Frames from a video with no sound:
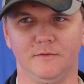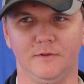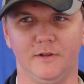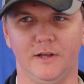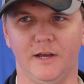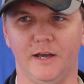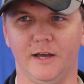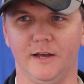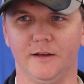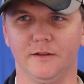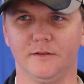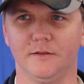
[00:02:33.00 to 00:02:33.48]

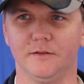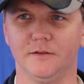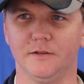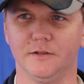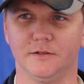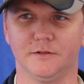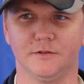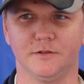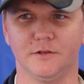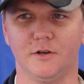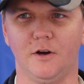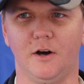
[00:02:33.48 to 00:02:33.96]

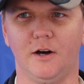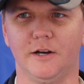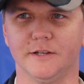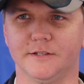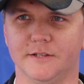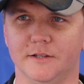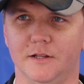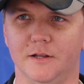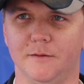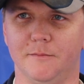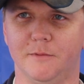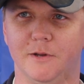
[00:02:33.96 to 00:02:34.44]
The
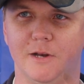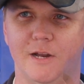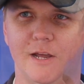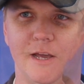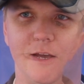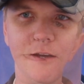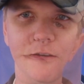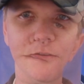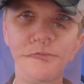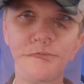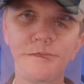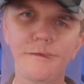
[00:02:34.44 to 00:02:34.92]
sky's the limit
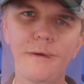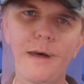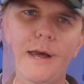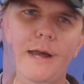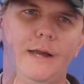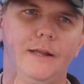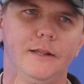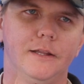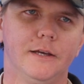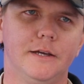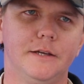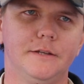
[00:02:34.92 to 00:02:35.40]
now.
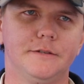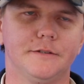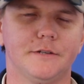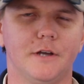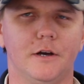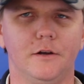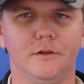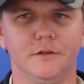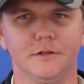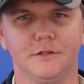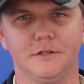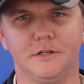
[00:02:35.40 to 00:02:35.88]
Mainly
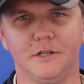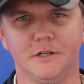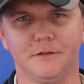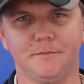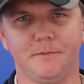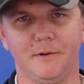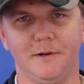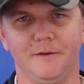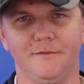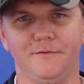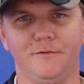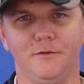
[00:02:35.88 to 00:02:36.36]
solar's
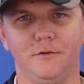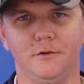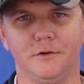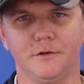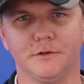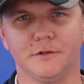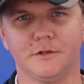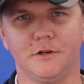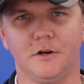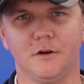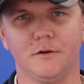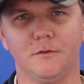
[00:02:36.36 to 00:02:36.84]
just been
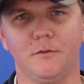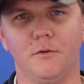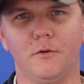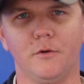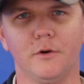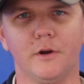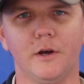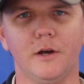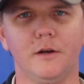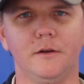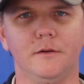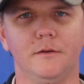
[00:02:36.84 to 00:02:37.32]
for stock
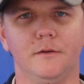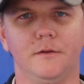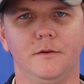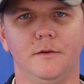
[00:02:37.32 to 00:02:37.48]
water.